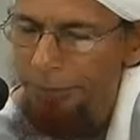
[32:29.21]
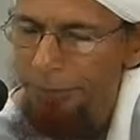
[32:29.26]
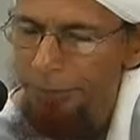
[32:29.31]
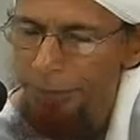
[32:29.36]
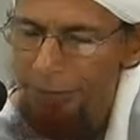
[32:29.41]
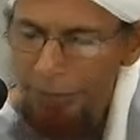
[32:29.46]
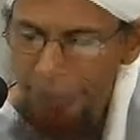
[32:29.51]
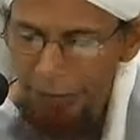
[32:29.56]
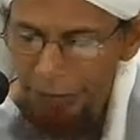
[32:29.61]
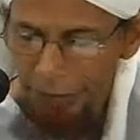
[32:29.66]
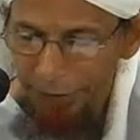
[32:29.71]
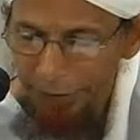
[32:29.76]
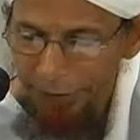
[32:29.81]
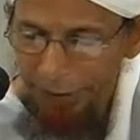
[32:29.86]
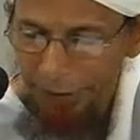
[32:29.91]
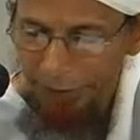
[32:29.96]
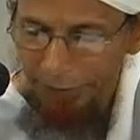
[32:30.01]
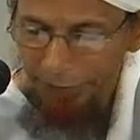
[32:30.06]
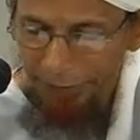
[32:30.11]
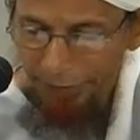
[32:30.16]

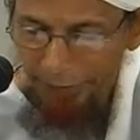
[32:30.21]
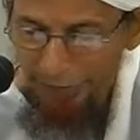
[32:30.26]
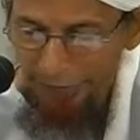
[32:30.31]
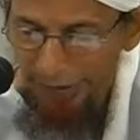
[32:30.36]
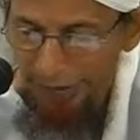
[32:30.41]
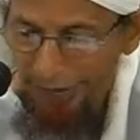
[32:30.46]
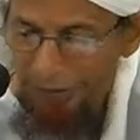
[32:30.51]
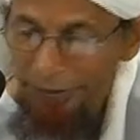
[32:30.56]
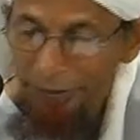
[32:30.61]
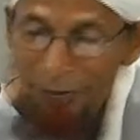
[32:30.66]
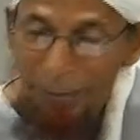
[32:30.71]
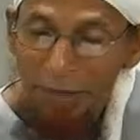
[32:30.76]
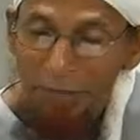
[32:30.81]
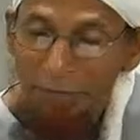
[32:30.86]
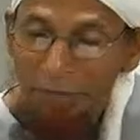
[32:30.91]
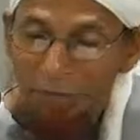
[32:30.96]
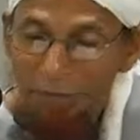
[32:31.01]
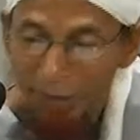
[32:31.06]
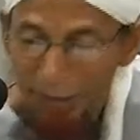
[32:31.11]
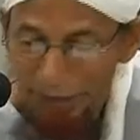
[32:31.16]

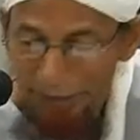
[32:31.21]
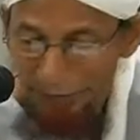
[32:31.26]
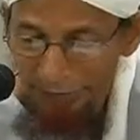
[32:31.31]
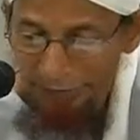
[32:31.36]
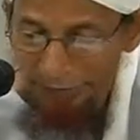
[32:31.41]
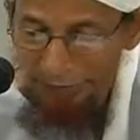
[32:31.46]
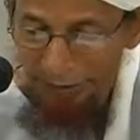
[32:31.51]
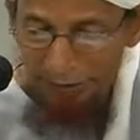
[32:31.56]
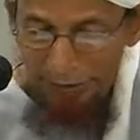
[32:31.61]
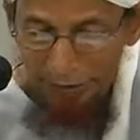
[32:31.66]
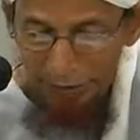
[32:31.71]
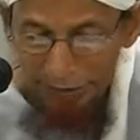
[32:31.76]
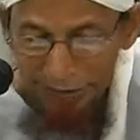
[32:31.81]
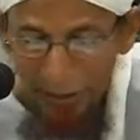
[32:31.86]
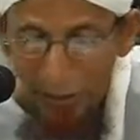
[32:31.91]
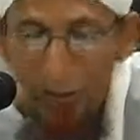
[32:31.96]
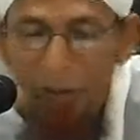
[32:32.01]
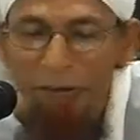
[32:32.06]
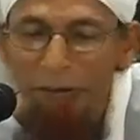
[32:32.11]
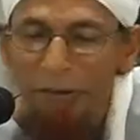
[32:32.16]
Nevertheless,
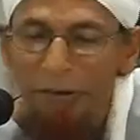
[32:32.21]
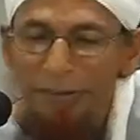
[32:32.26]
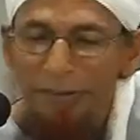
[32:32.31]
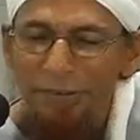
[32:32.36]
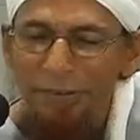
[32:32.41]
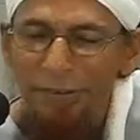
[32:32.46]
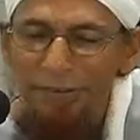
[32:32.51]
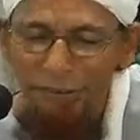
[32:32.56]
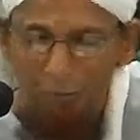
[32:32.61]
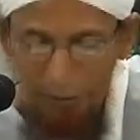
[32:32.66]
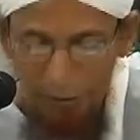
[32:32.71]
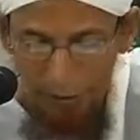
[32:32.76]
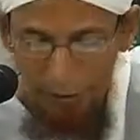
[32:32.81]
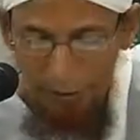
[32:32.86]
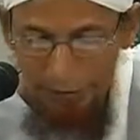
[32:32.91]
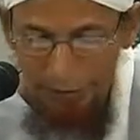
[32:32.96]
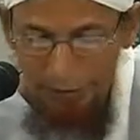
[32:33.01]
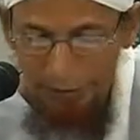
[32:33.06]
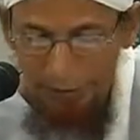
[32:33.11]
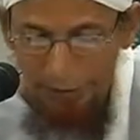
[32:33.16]
he offers the
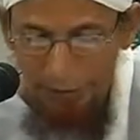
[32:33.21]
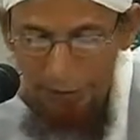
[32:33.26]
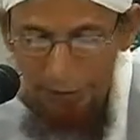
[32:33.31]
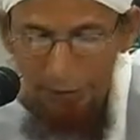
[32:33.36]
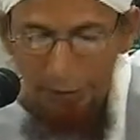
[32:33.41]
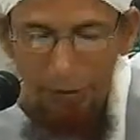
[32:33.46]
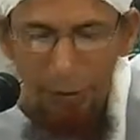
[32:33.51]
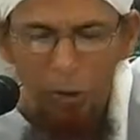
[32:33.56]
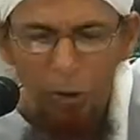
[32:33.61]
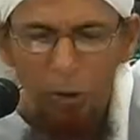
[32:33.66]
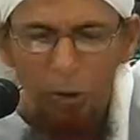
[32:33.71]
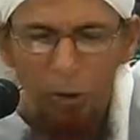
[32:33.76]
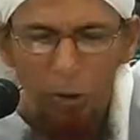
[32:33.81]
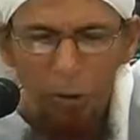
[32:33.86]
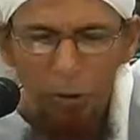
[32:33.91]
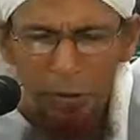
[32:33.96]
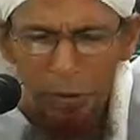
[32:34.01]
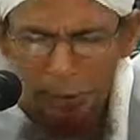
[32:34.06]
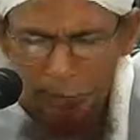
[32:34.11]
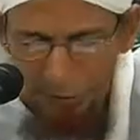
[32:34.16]
salat
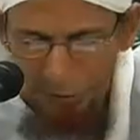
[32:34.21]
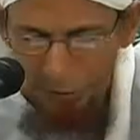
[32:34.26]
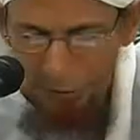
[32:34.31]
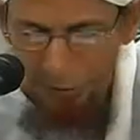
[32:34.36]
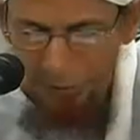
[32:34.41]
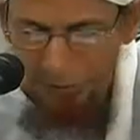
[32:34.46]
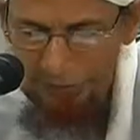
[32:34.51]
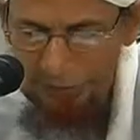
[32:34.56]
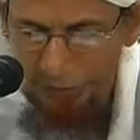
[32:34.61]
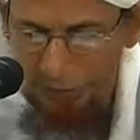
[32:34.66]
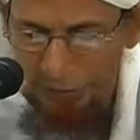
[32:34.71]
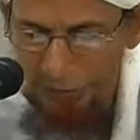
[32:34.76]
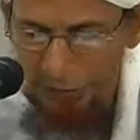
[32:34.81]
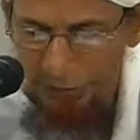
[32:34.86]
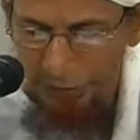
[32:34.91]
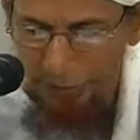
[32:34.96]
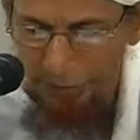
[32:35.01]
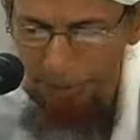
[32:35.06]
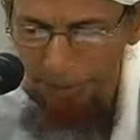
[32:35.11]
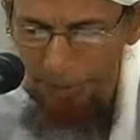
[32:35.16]
according to the
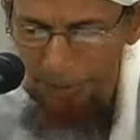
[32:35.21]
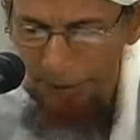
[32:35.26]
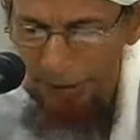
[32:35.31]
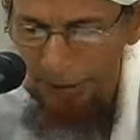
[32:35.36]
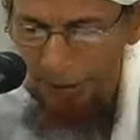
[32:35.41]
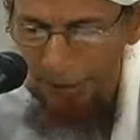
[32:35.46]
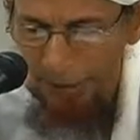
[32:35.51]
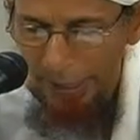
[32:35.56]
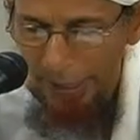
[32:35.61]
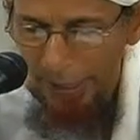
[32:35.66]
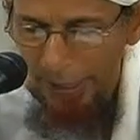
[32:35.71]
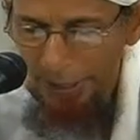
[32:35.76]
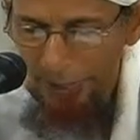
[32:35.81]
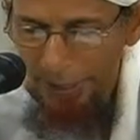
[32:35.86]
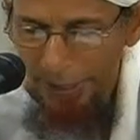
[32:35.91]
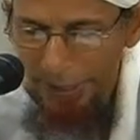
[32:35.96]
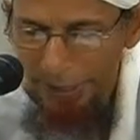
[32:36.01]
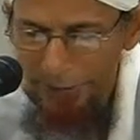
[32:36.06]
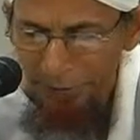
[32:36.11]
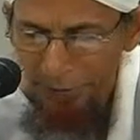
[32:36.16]
sunnah,
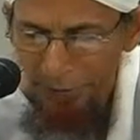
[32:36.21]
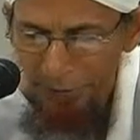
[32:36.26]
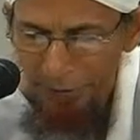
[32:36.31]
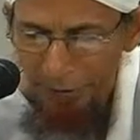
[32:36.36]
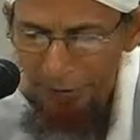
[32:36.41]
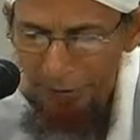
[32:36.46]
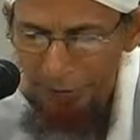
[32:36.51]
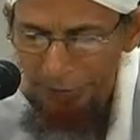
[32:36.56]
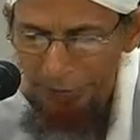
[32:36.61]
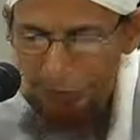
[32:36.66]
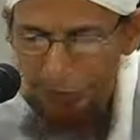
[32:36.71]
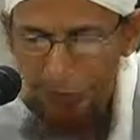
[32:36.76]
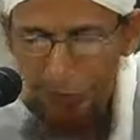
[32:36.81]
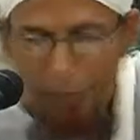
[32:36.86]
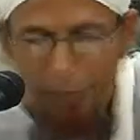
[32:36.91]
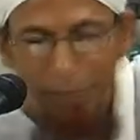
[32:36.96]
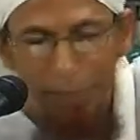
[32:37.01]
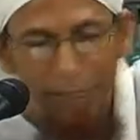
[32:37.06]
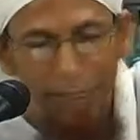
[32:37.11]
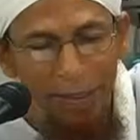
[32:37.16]
and then the
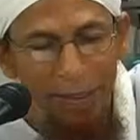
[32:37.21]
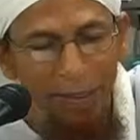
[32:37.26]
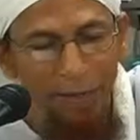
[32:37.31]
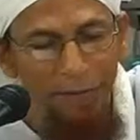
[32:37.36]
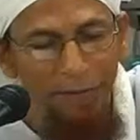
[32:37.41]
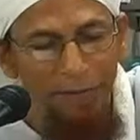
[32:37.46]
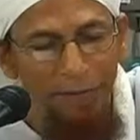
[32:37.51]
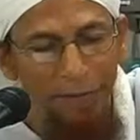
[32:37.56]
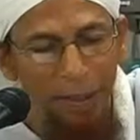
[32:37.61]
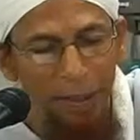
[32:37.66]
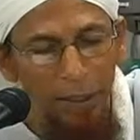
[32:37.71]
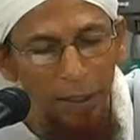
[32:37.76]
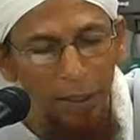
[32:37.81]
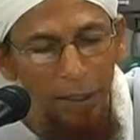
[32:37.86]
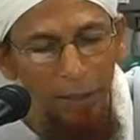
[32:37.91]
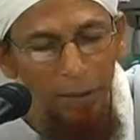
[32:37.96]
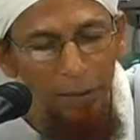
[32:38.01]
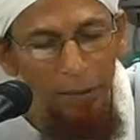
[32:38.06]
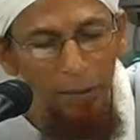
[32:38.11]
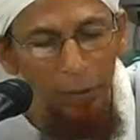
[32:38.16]
remaining
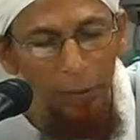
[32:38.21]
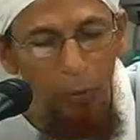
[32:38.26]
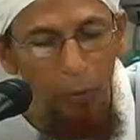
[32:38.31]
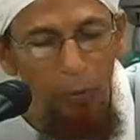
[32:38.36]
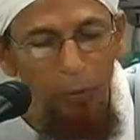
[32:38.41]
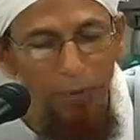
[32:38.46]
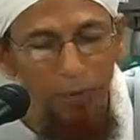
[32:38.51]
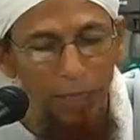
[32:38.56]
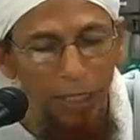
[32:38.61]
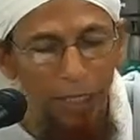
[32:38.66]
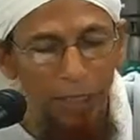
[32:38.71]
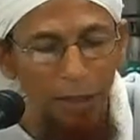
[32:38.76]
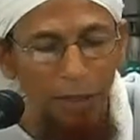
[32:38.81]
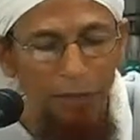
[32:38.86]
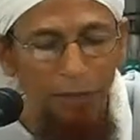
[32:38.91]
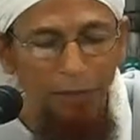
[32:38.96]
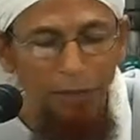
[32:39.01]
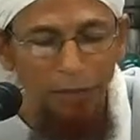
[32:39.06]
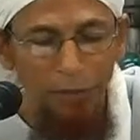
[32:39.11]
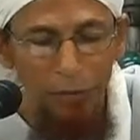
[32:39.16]
salah, which are
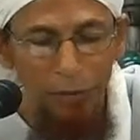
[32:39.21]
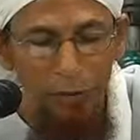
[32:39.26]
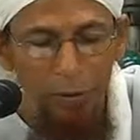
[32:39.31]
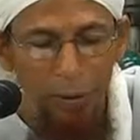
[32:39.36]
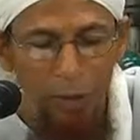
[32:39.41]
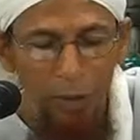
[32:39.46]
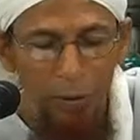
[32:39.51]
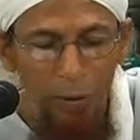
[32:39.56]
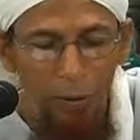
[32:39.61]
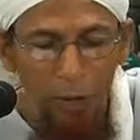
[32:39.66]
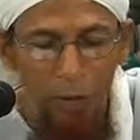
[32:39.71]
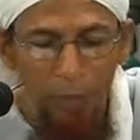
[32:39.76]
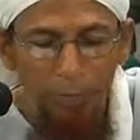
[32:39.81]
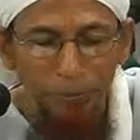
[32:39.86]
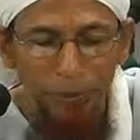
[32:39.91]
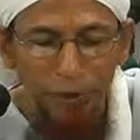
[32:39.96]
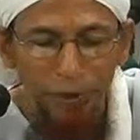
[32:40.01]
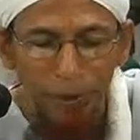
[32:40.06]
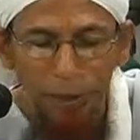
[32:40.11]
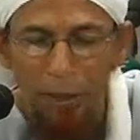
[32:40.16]
sunnah or
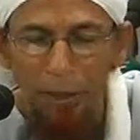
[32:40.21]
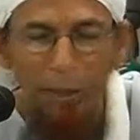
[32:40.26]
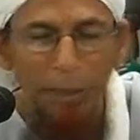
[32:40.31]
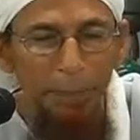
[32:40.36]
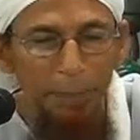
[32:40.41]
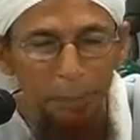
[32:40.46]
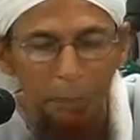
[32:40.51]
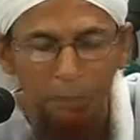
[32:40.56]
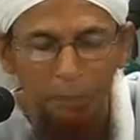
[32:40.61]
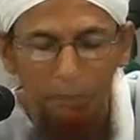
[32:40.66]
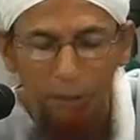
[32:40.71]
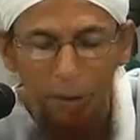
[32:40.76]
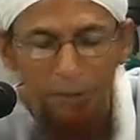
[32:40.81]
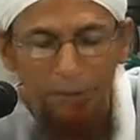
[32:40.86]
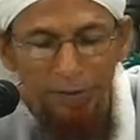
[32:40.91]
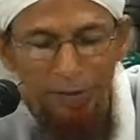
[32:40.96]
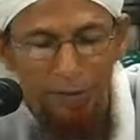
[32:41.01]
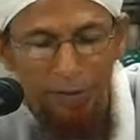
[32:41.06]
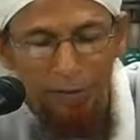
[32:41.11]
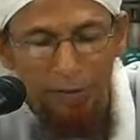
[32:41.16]
optional, he
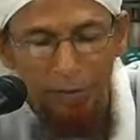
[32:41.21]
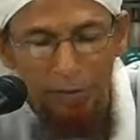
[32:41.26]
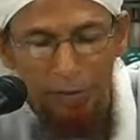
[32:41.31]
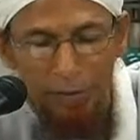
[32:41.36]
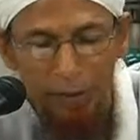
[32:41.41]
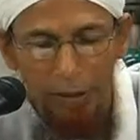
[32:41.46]
performs it,